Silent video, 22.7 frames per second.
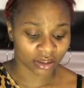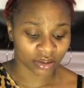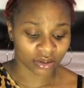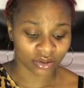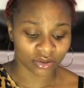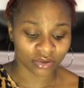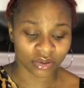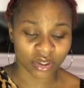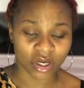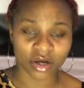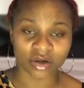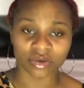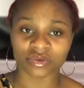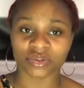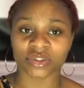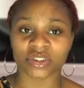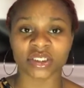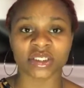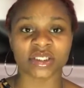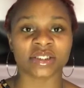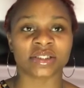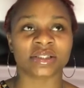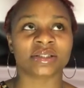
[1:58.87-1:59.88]
you know,
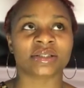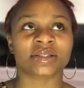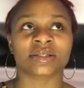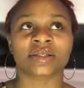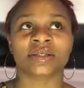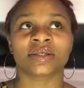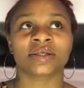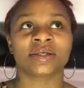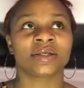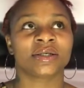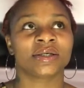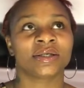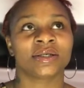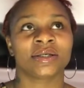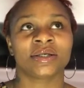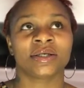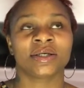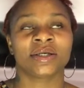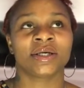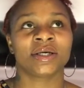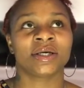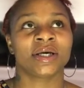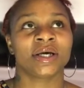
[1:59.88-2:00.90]
just
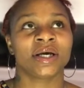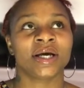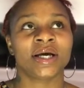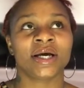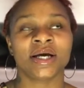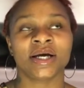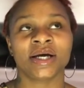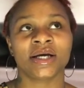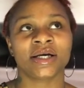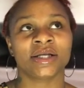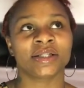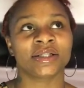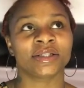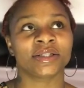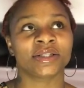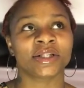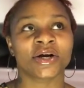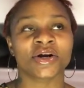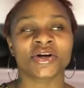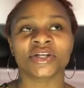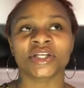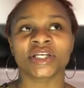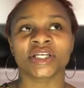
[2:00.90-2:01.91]

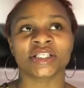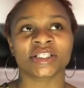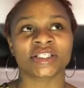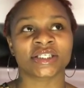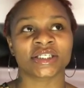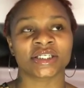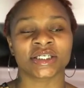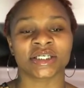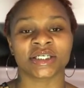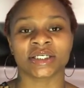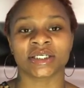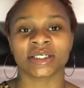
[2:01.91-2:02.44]
learning to